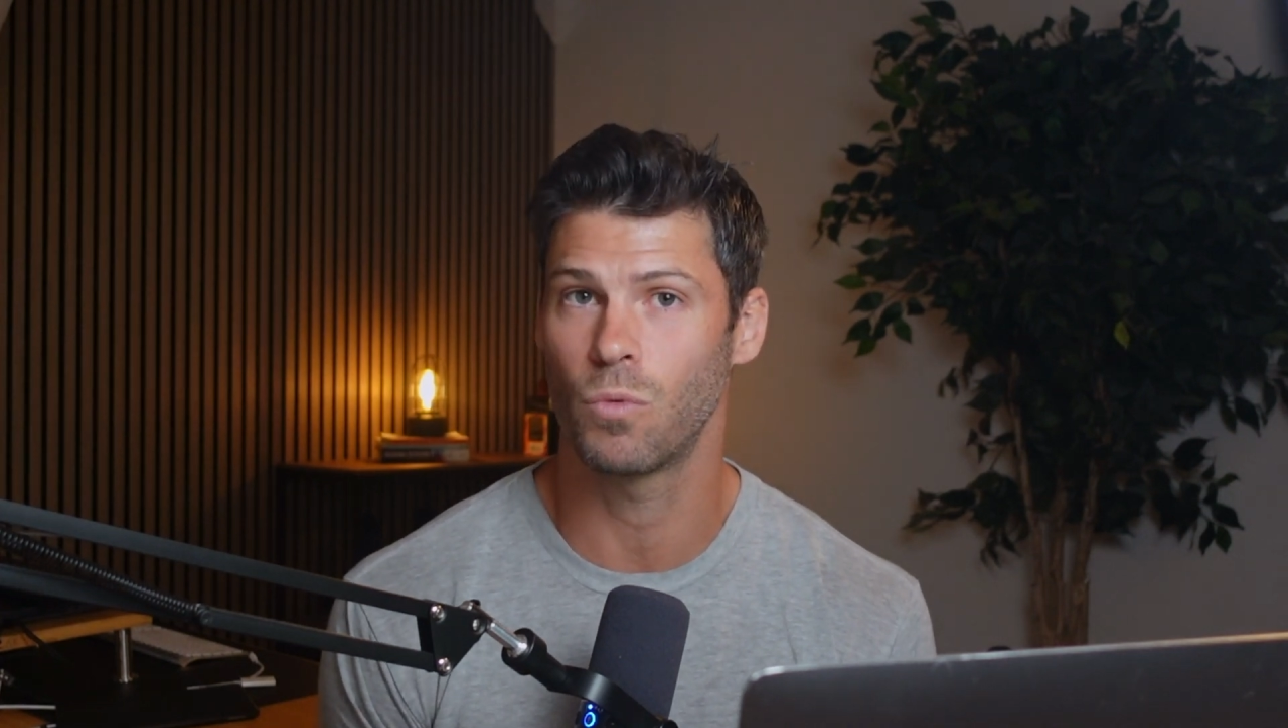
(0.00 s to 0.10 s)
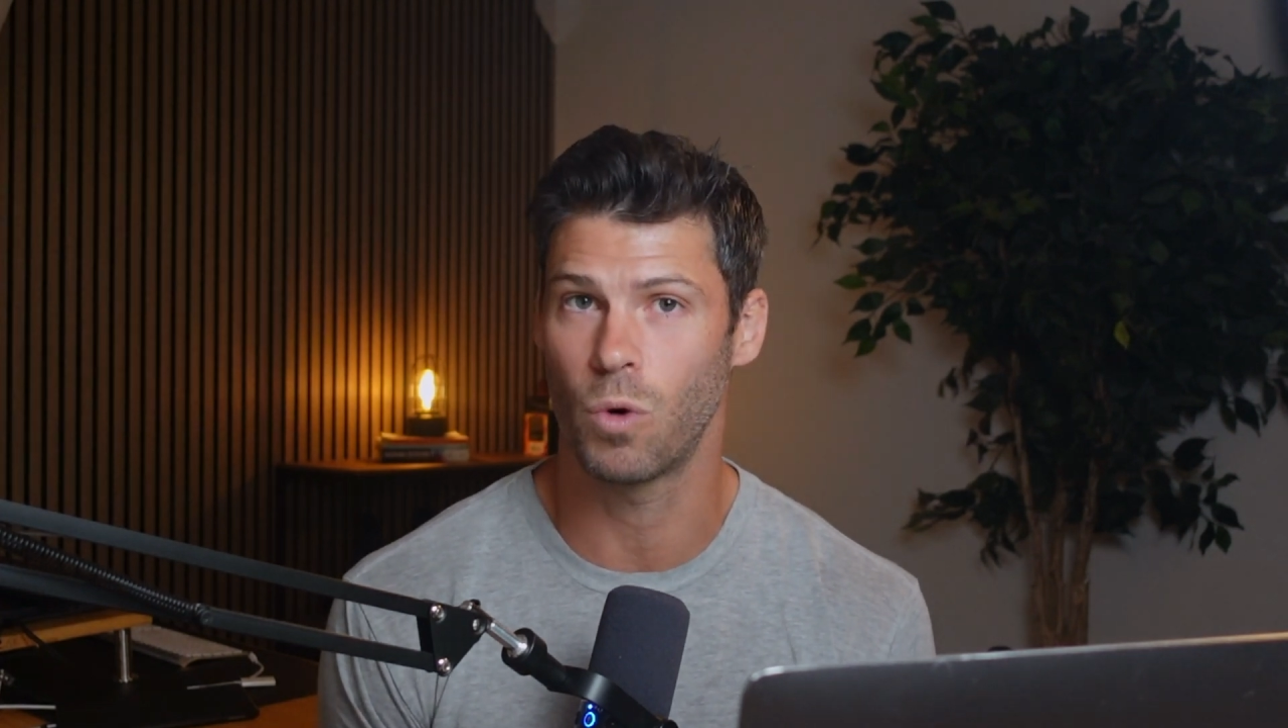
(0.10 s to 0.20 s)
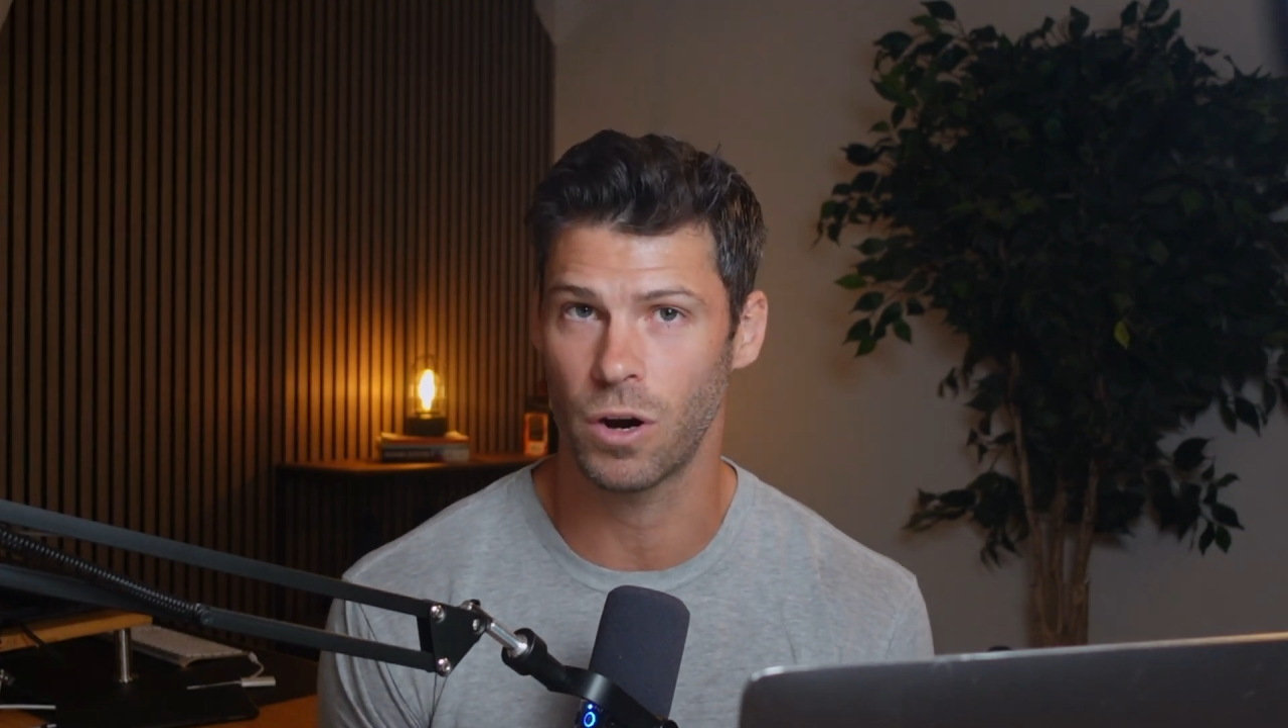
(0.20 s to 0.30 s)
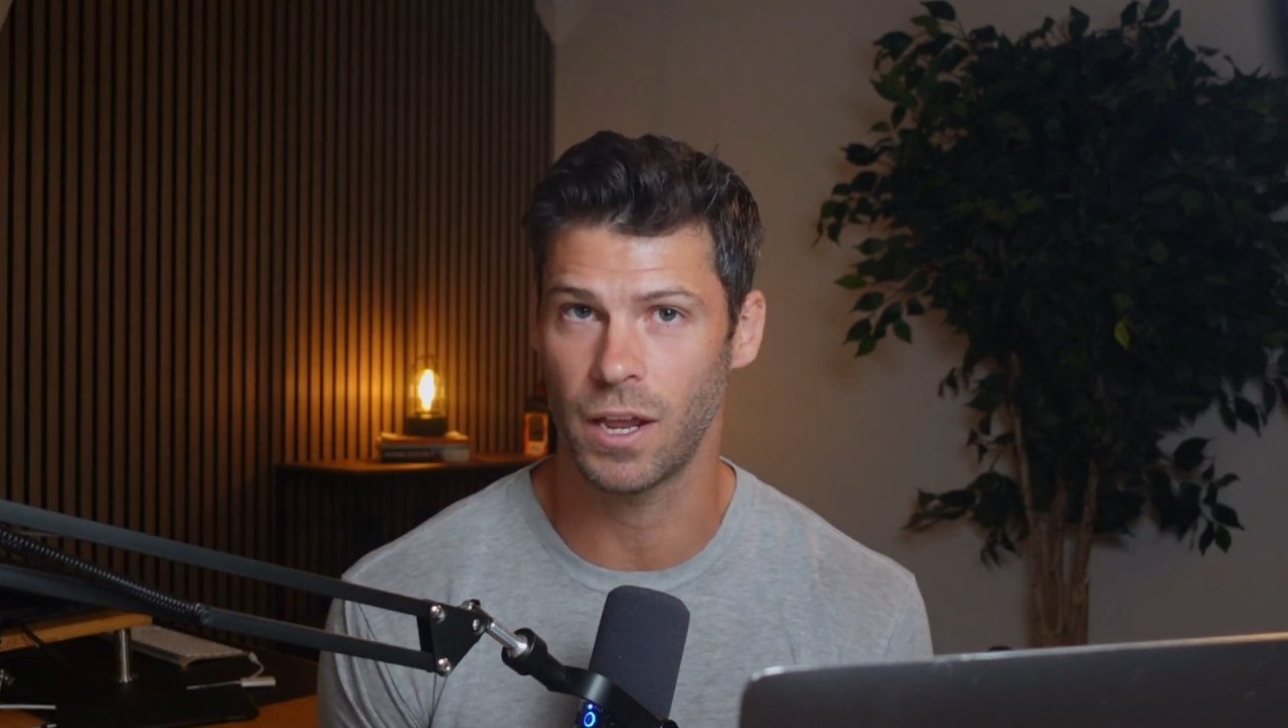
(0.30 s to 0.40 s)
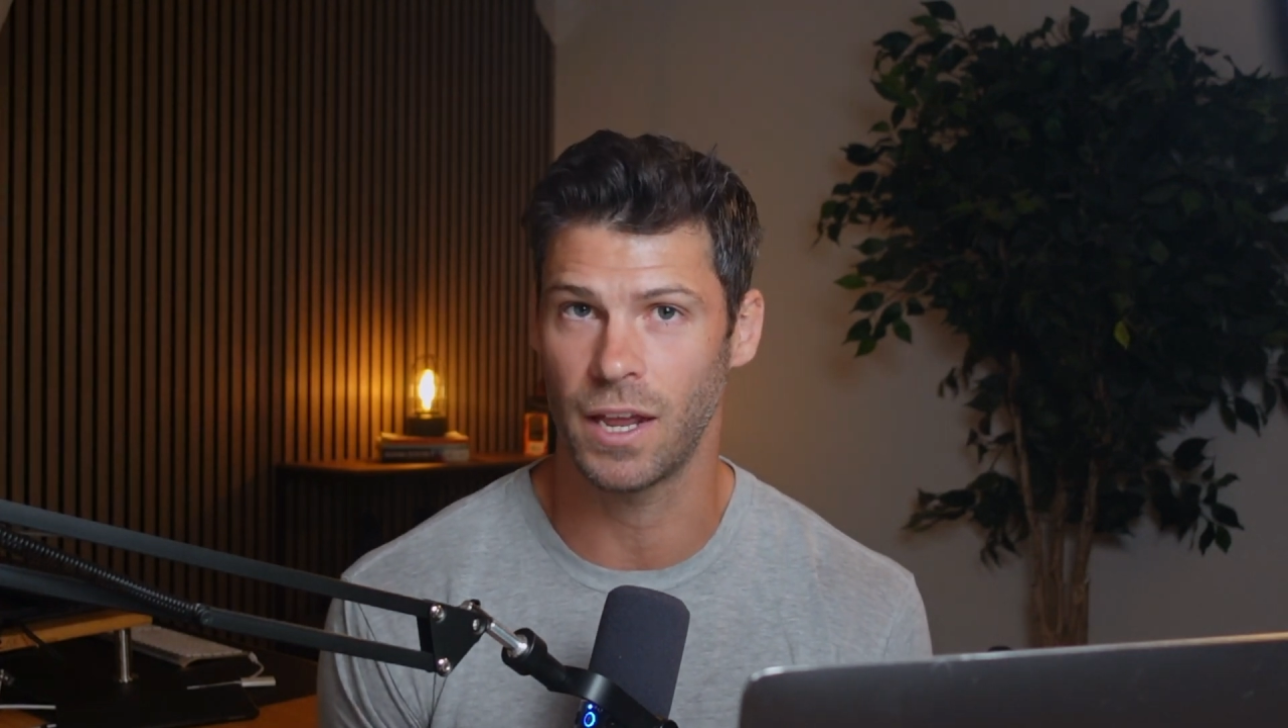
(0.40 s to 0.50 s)

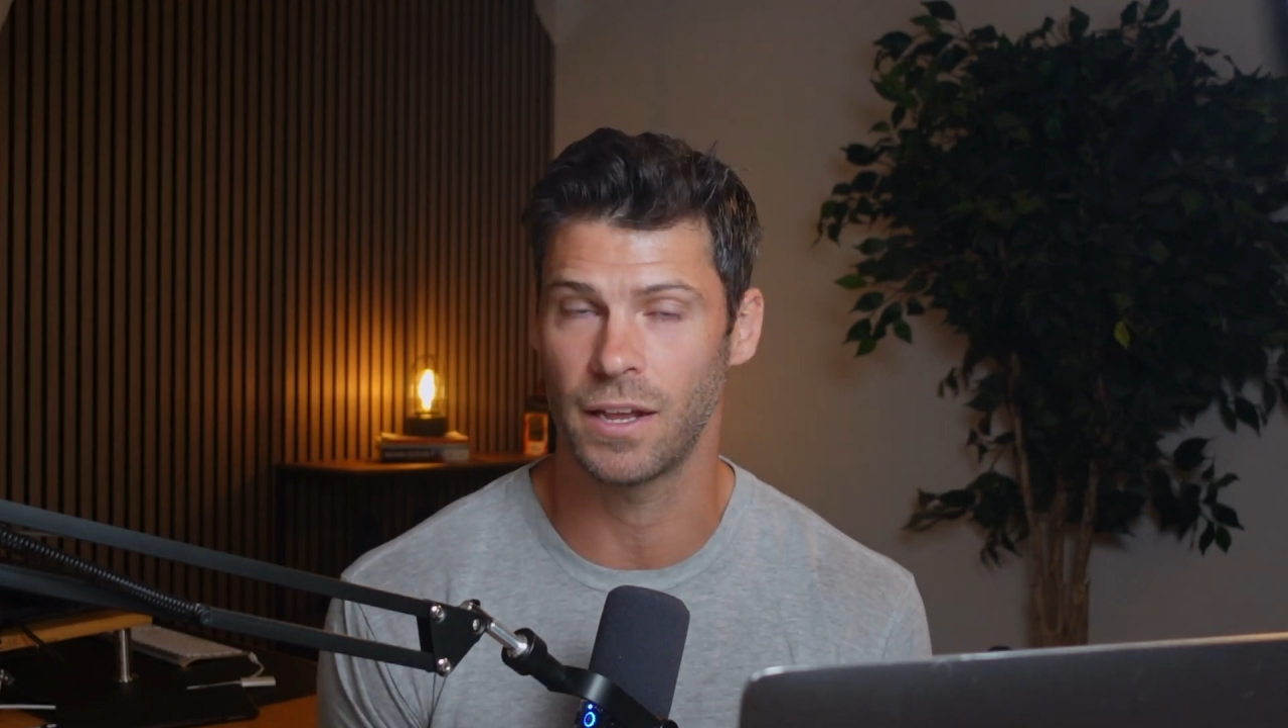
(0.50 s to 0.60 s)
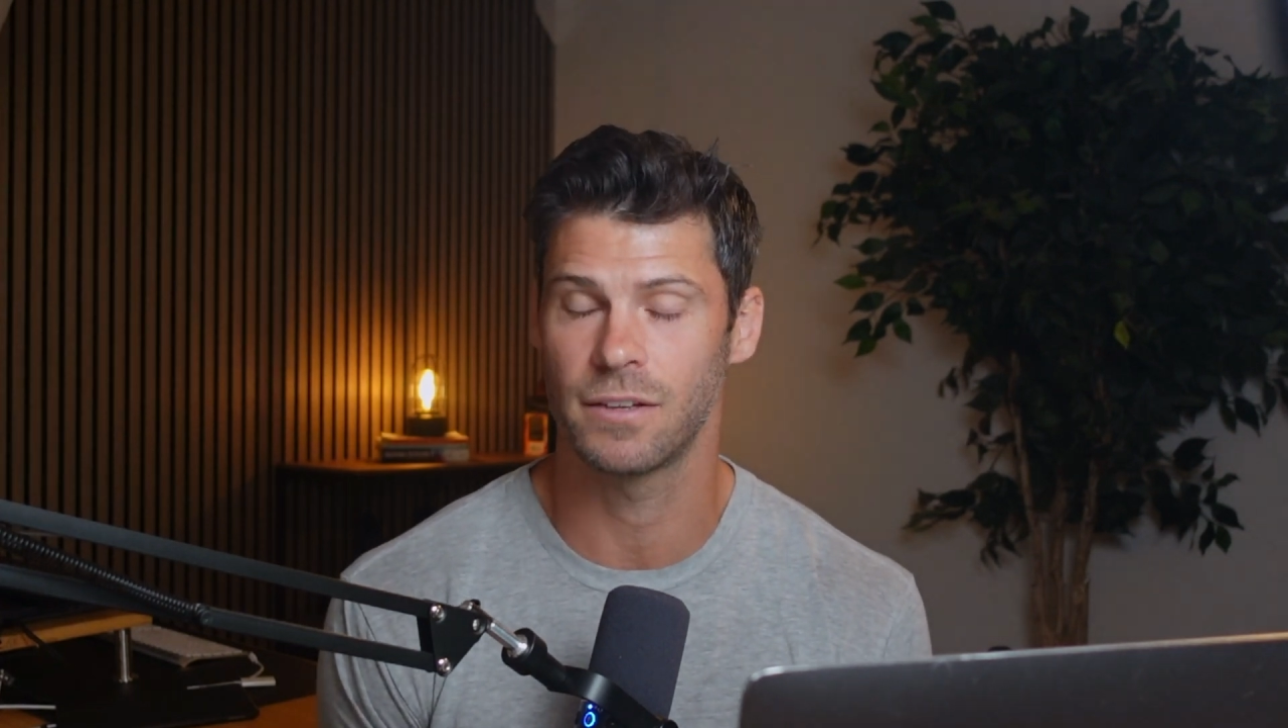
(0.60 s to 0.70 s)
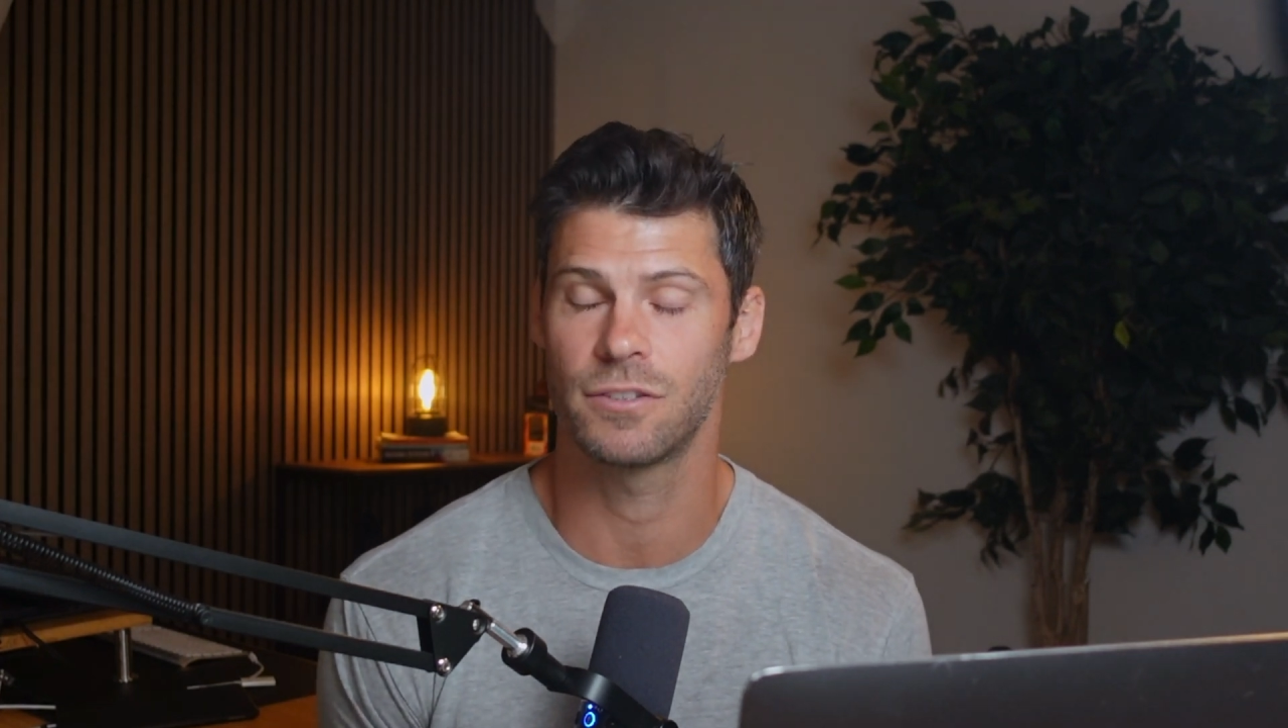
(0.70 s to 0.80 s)
working.